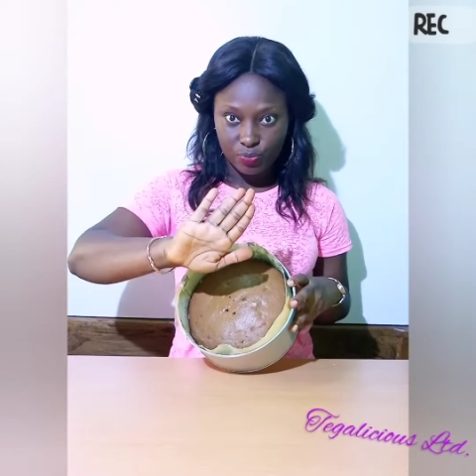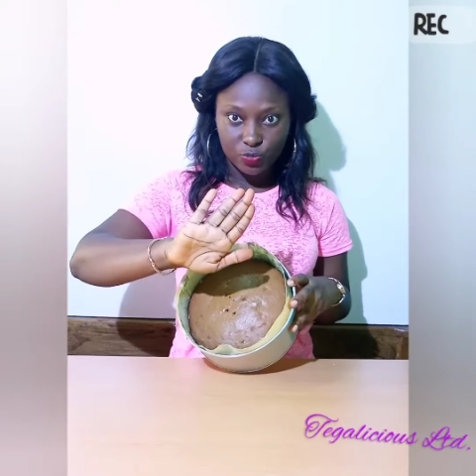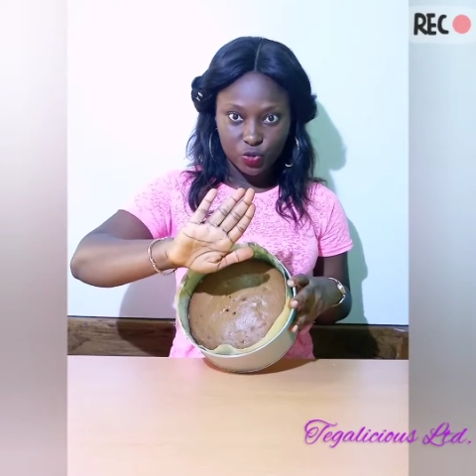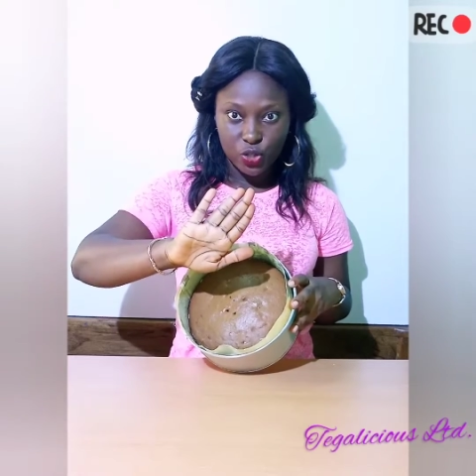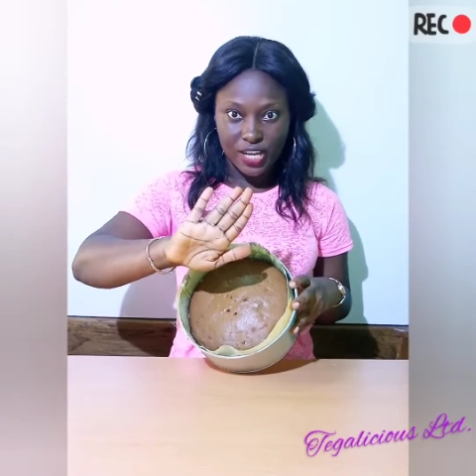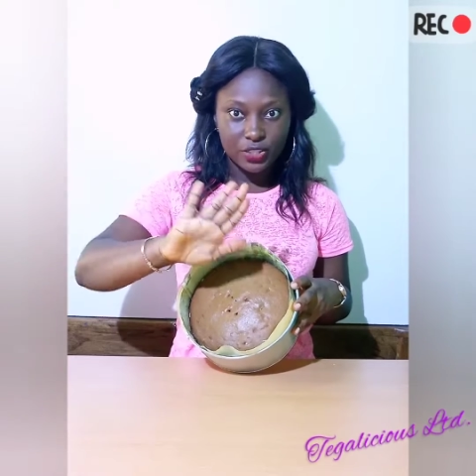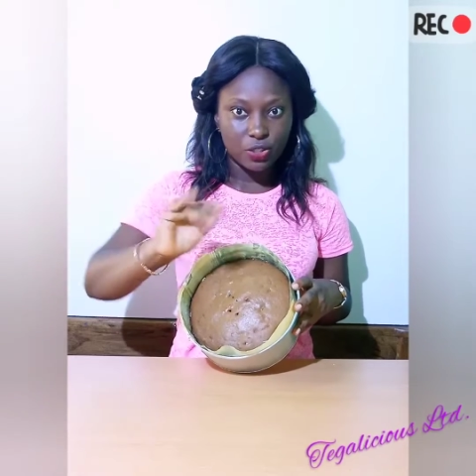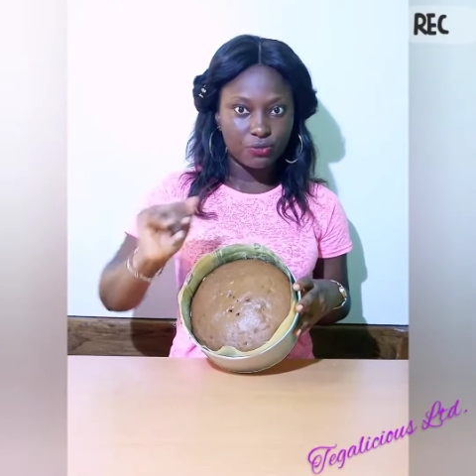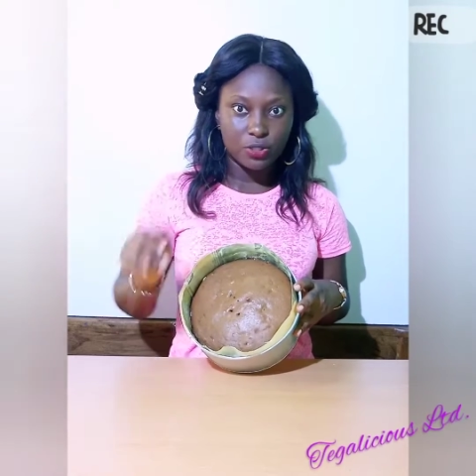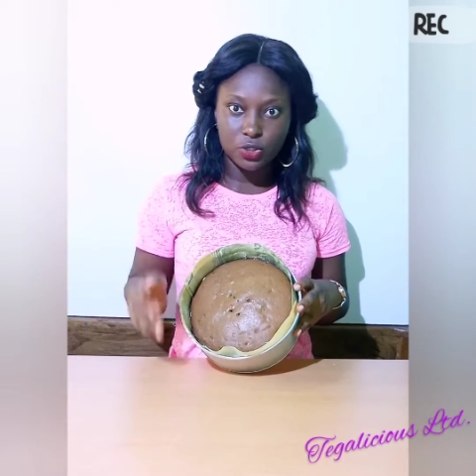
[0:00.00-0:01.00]
dry
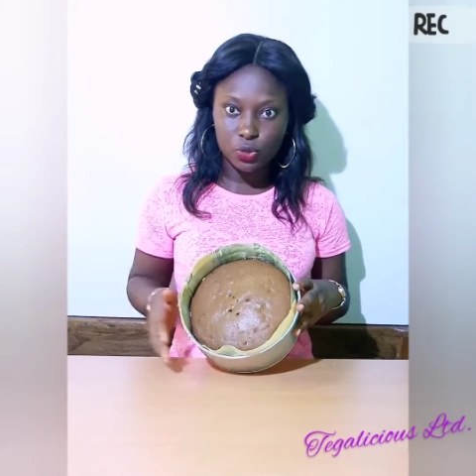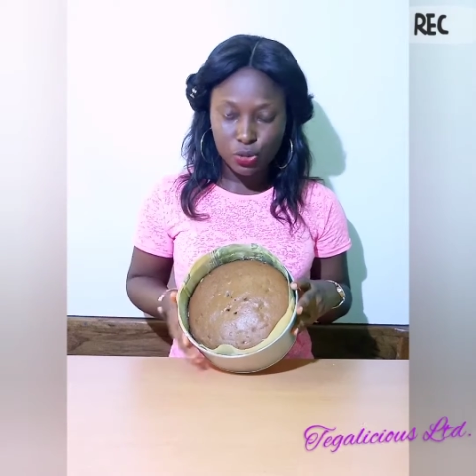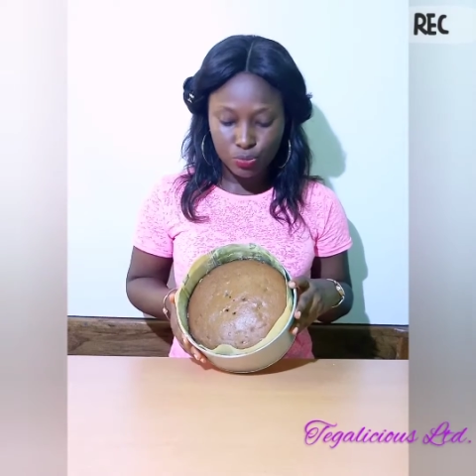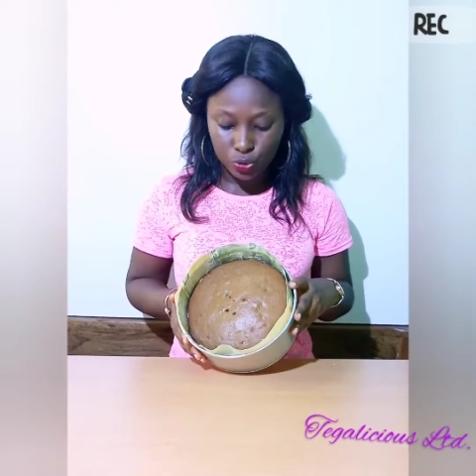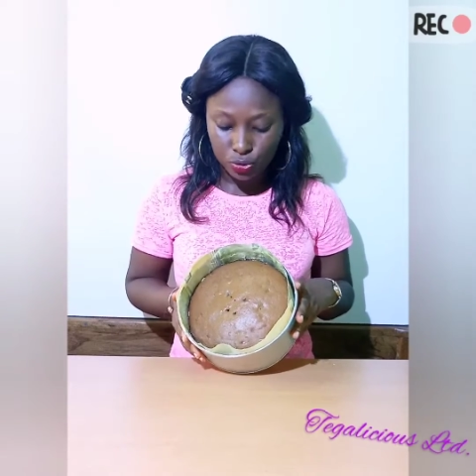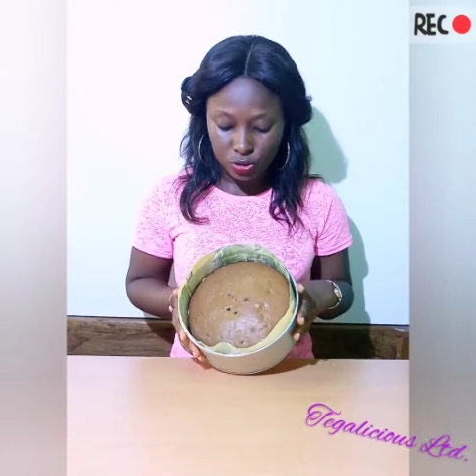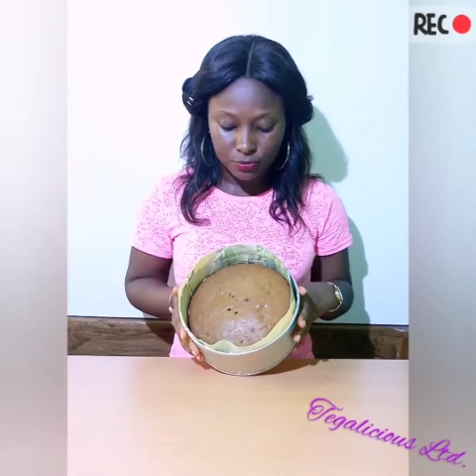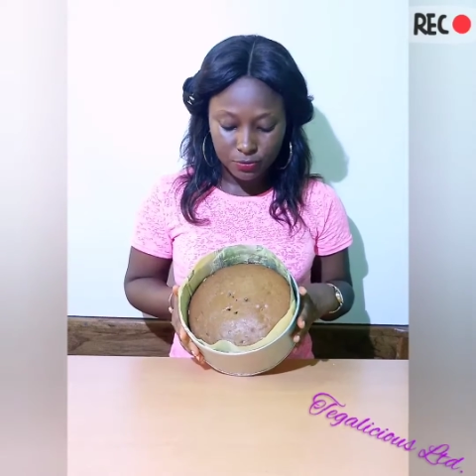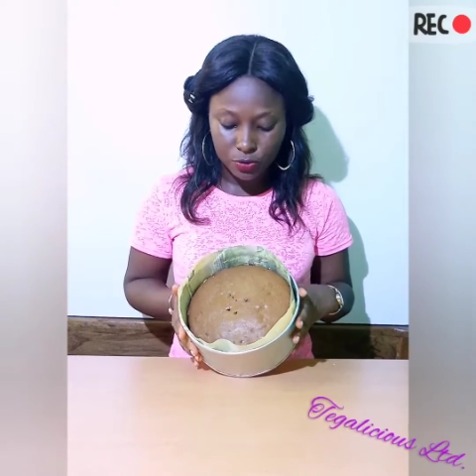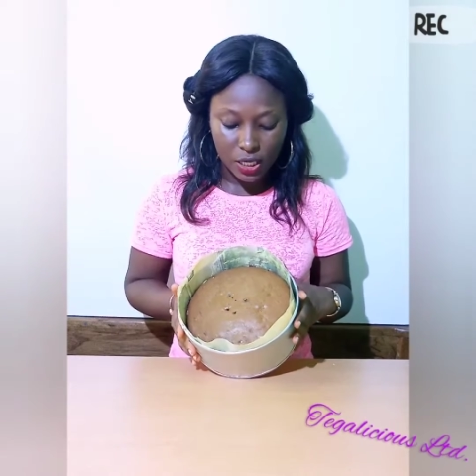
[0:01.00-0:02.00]
surface looking
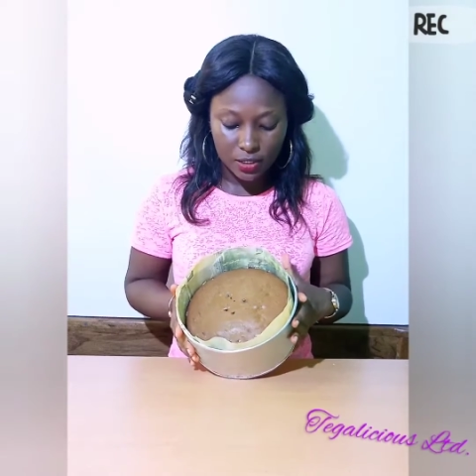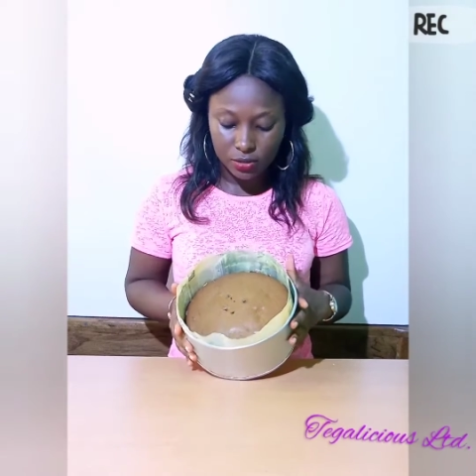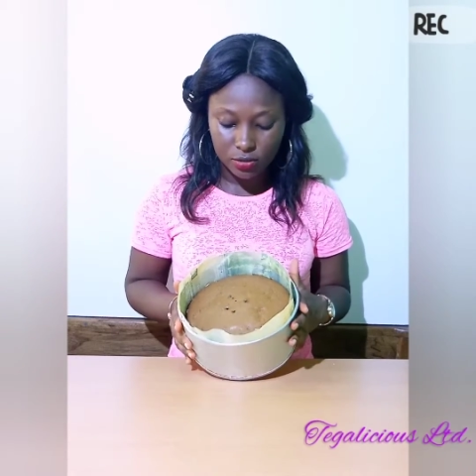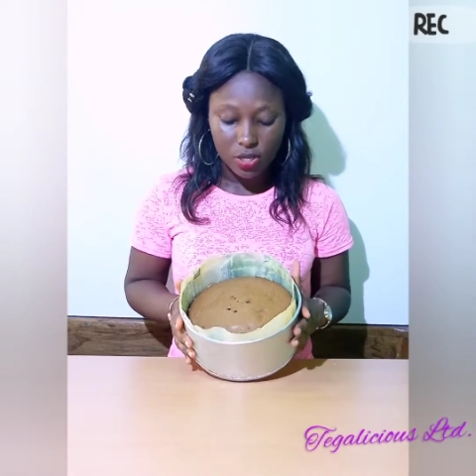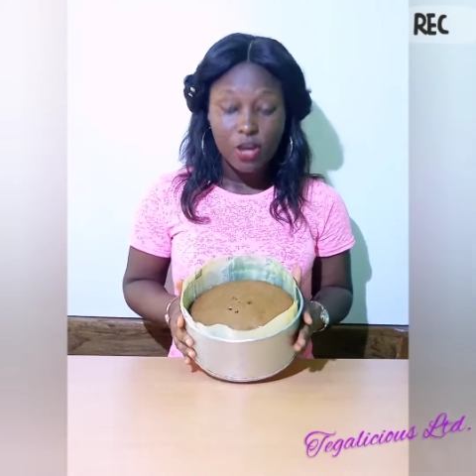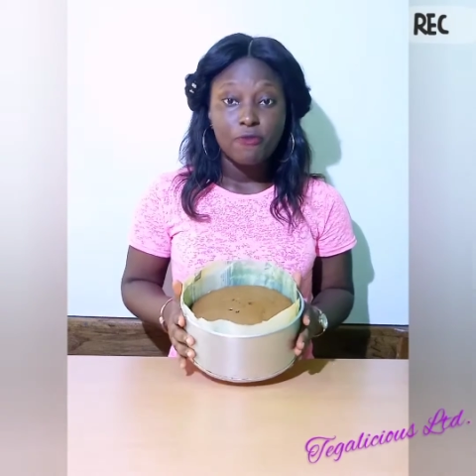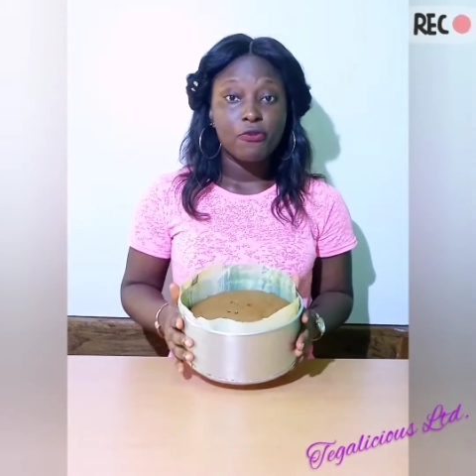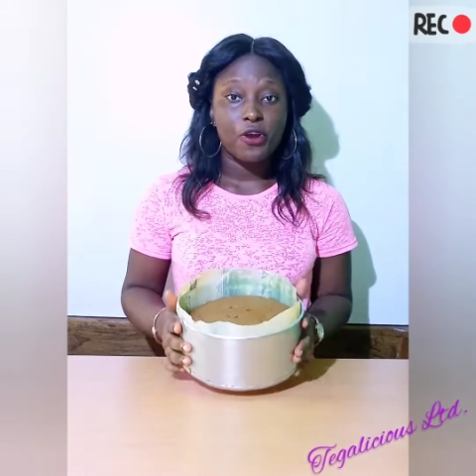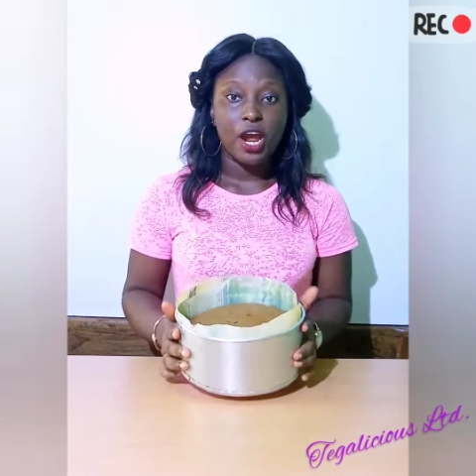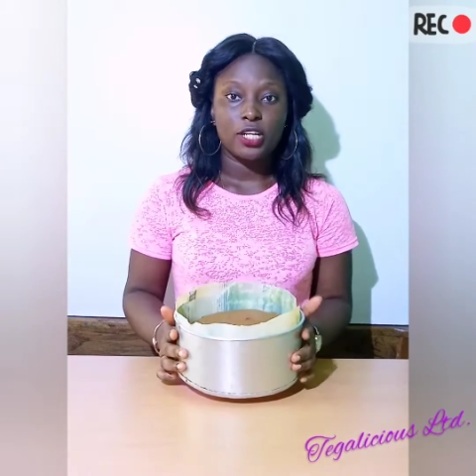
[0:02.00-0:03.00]
beautiful and
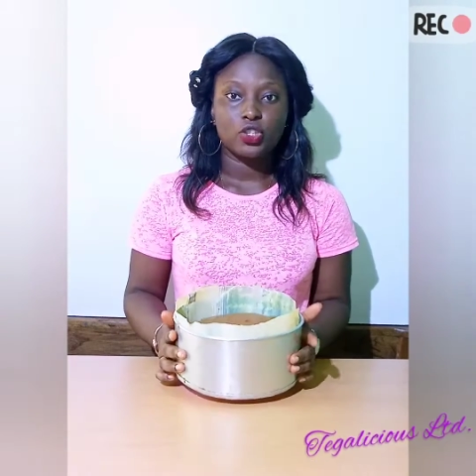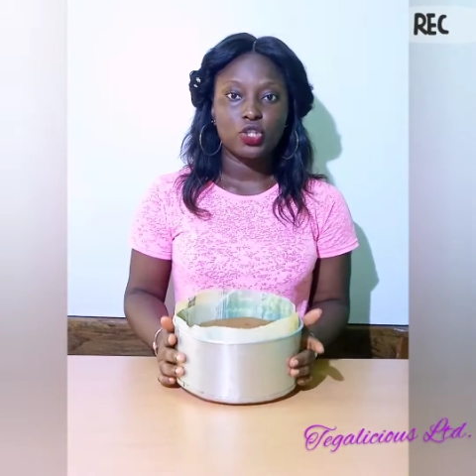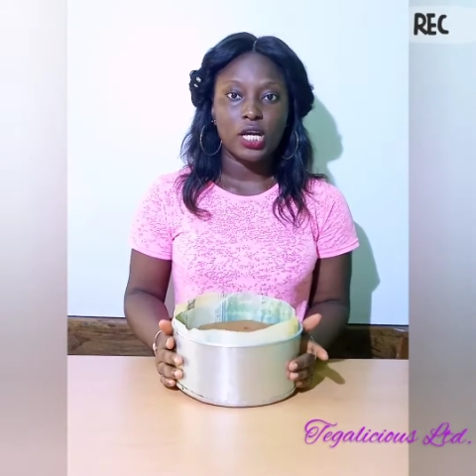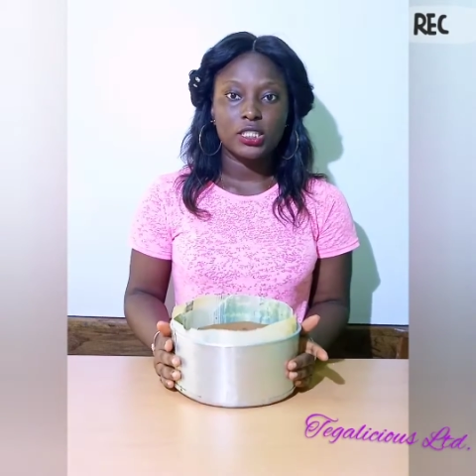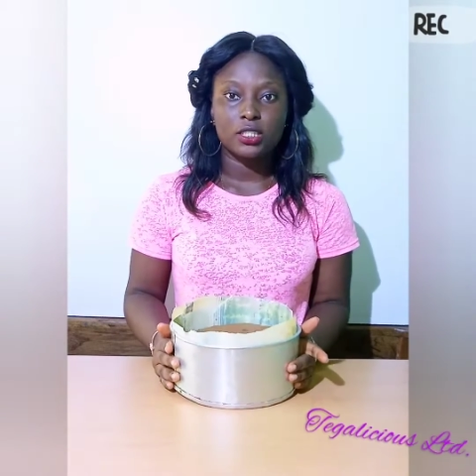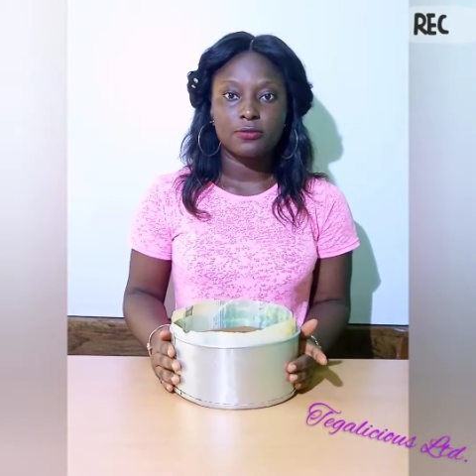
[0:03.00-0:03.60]
very attractive.